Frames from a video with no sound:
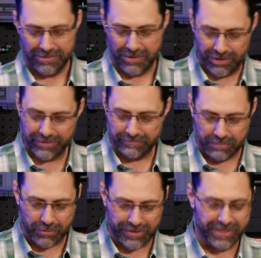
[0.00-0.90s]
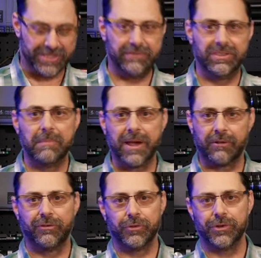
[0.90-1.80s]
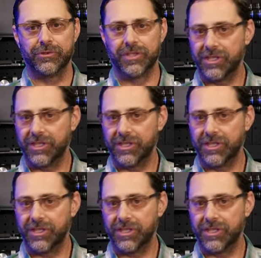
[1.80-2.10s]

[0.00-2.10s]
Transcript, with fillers: All, both these, even the Micro Four Thirds,